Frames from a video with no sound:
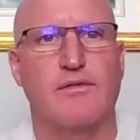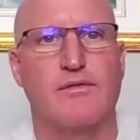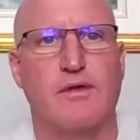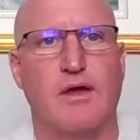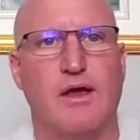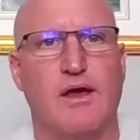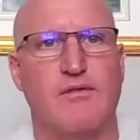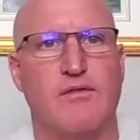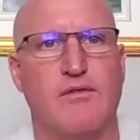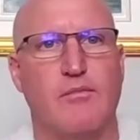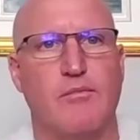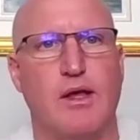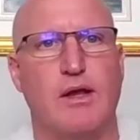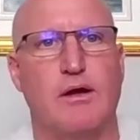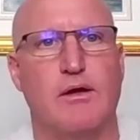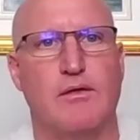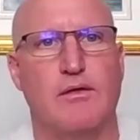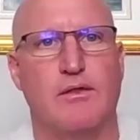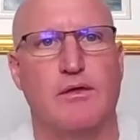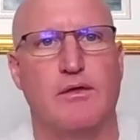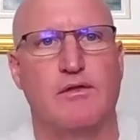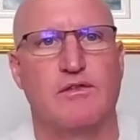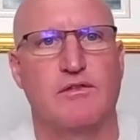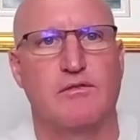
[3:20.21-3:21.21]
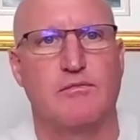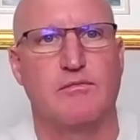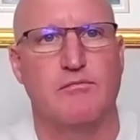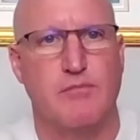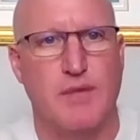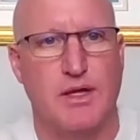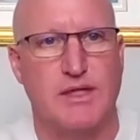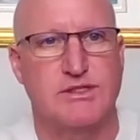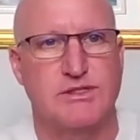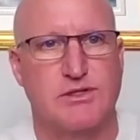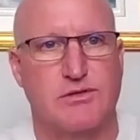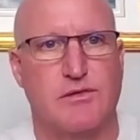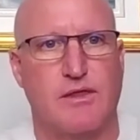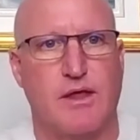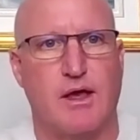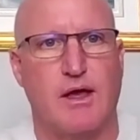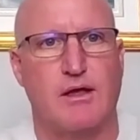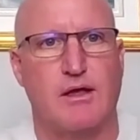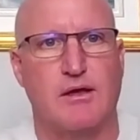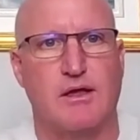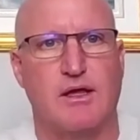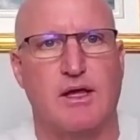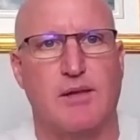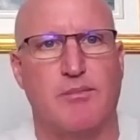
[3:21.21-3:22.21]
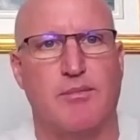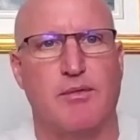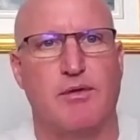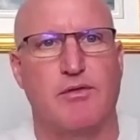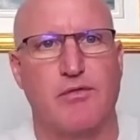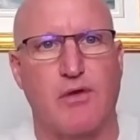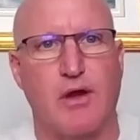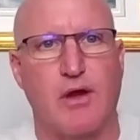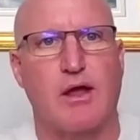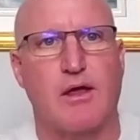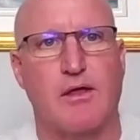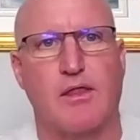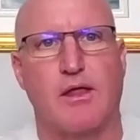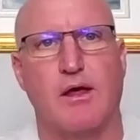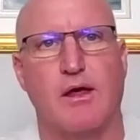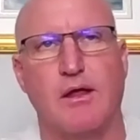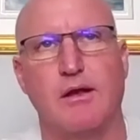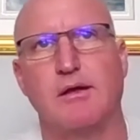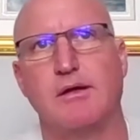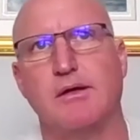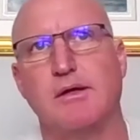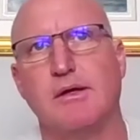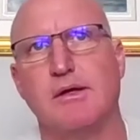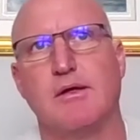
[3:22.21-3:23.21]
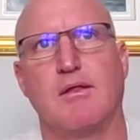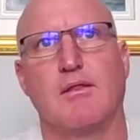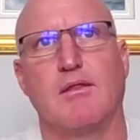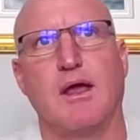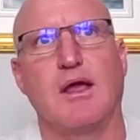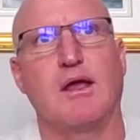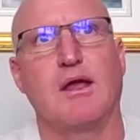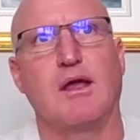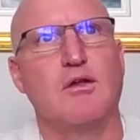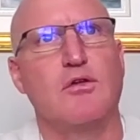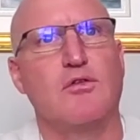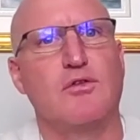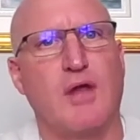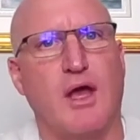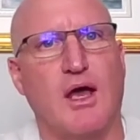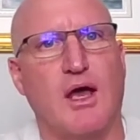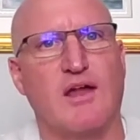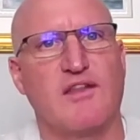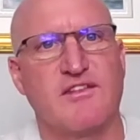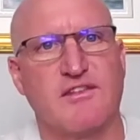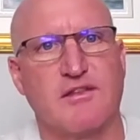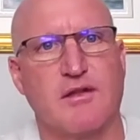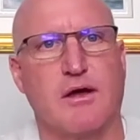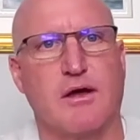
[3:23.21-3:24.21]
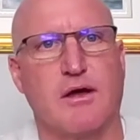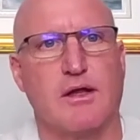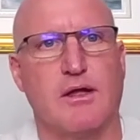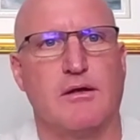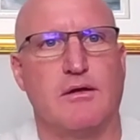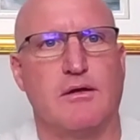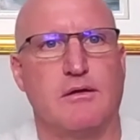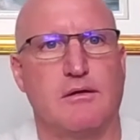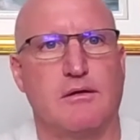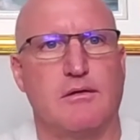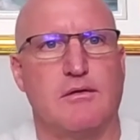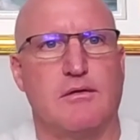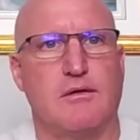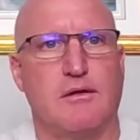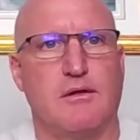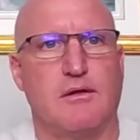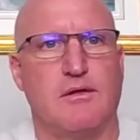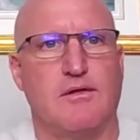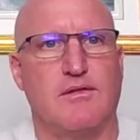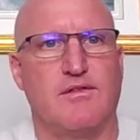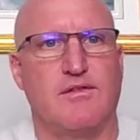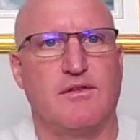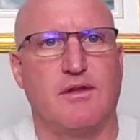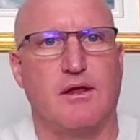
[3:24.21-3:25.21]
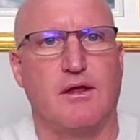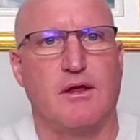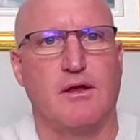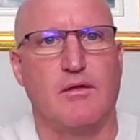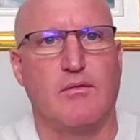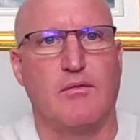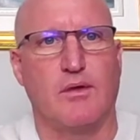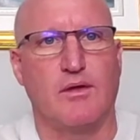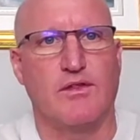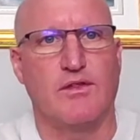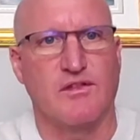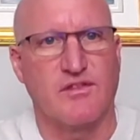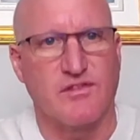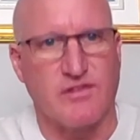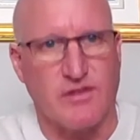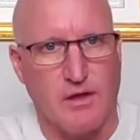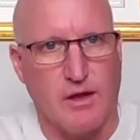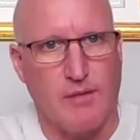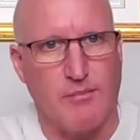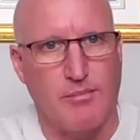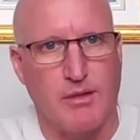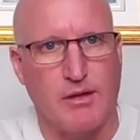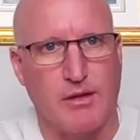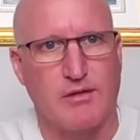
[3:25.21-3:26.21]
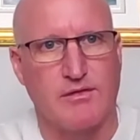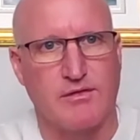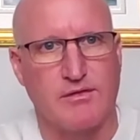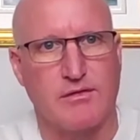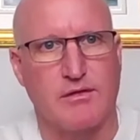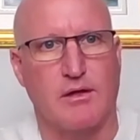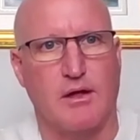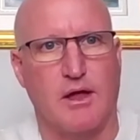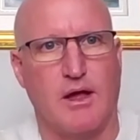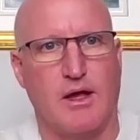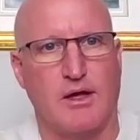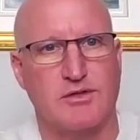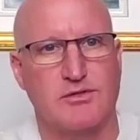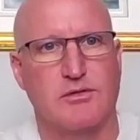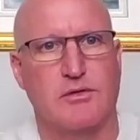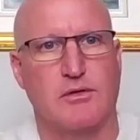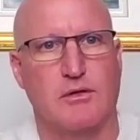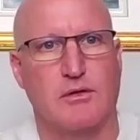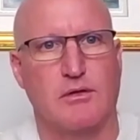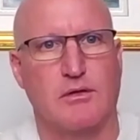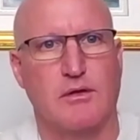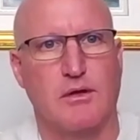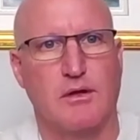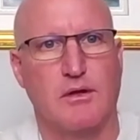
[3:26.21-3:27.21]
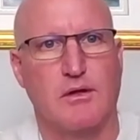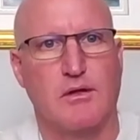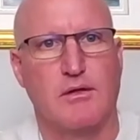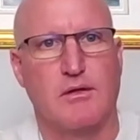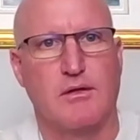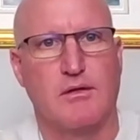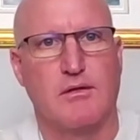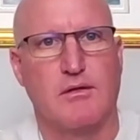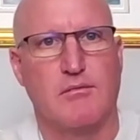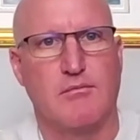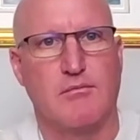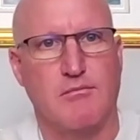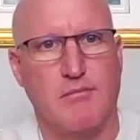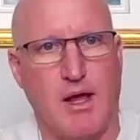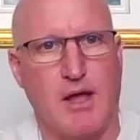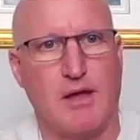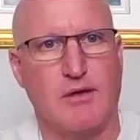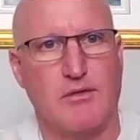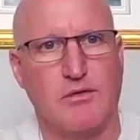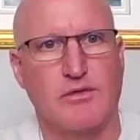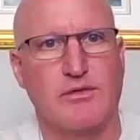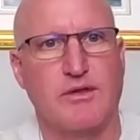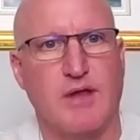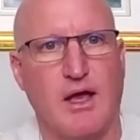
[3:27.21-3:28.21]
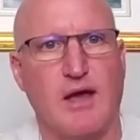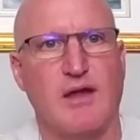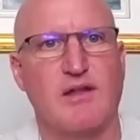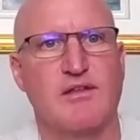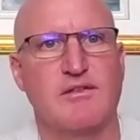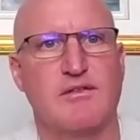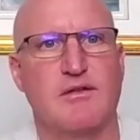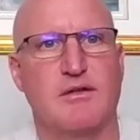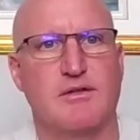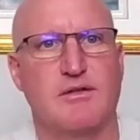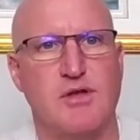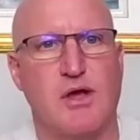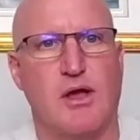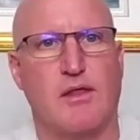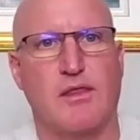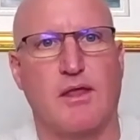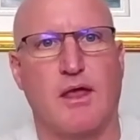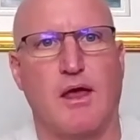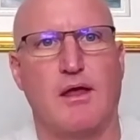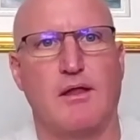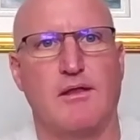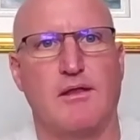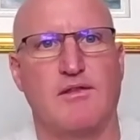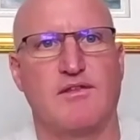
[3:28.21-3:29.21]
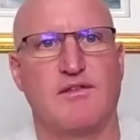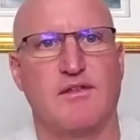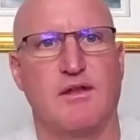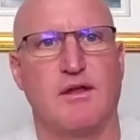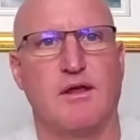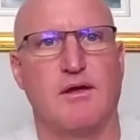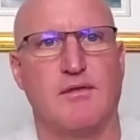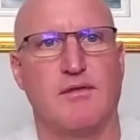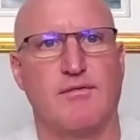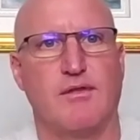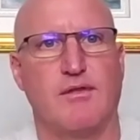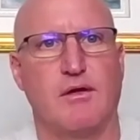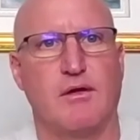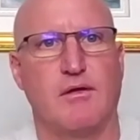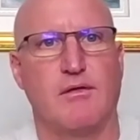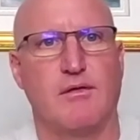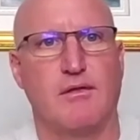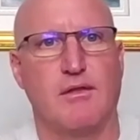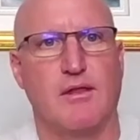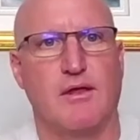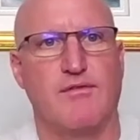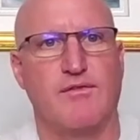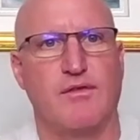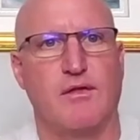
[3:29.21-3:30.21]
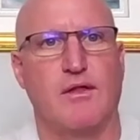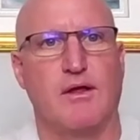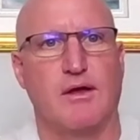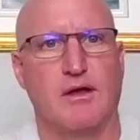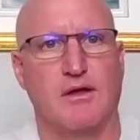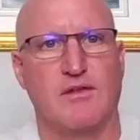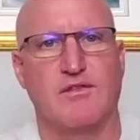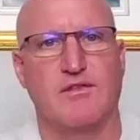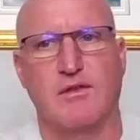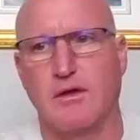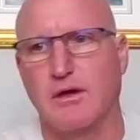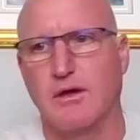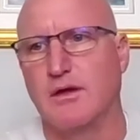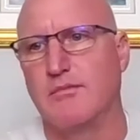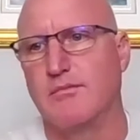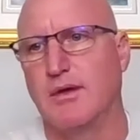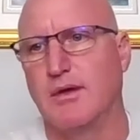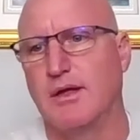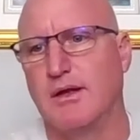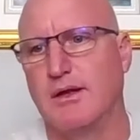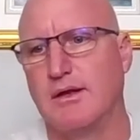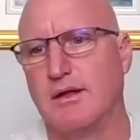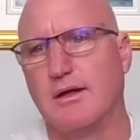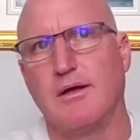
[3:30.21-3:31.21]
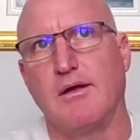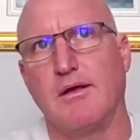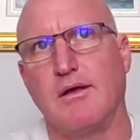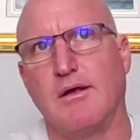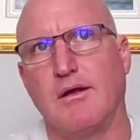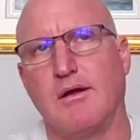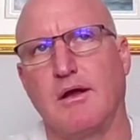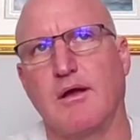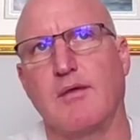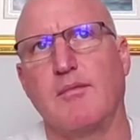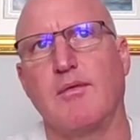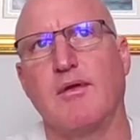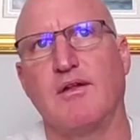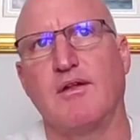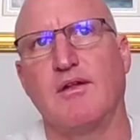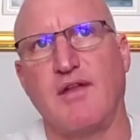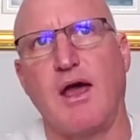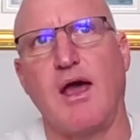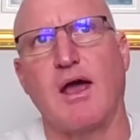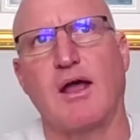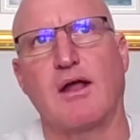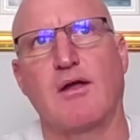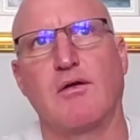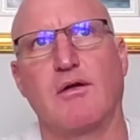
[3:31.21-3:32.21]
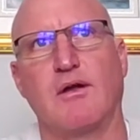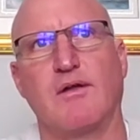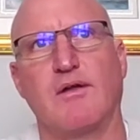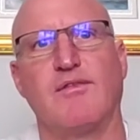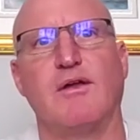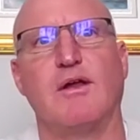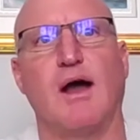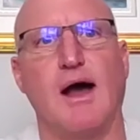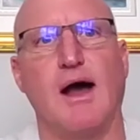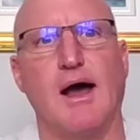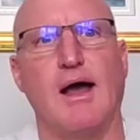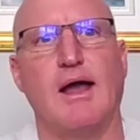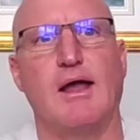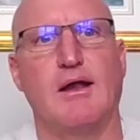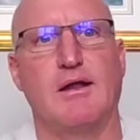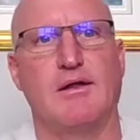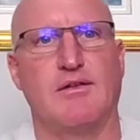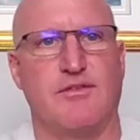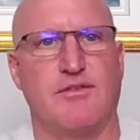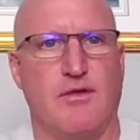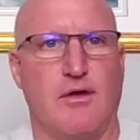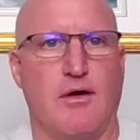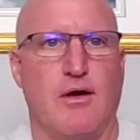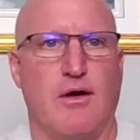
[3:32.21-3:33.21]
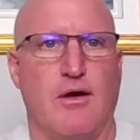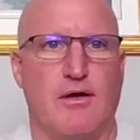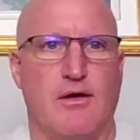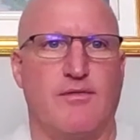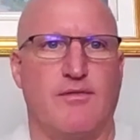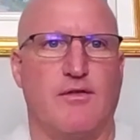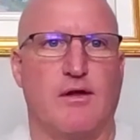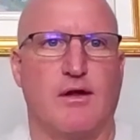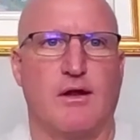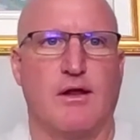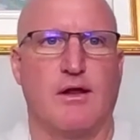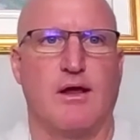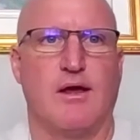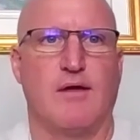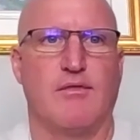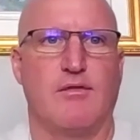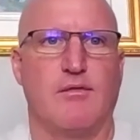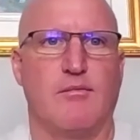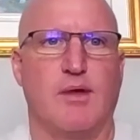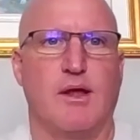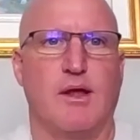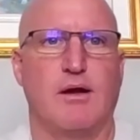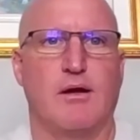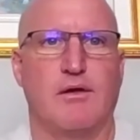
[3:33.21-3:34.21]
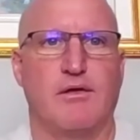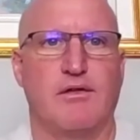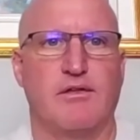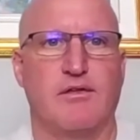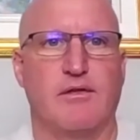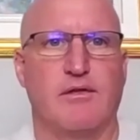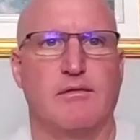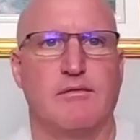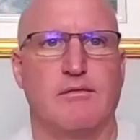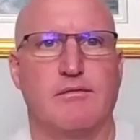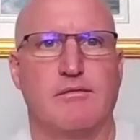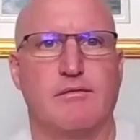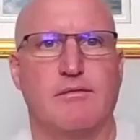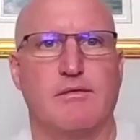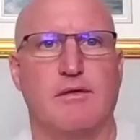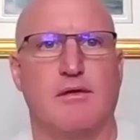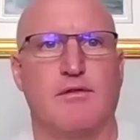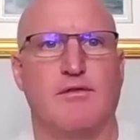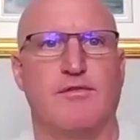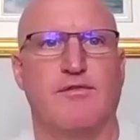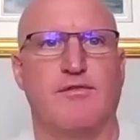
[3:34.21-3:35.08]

if you have a meter that's measuring that and keeping track of that. They can do tests on it and see what the slump is, actual manual tests to check that and see if they're they feel like it's good. But you're not going to be as accurate if you eye it as you are if you're going to have the meters and, and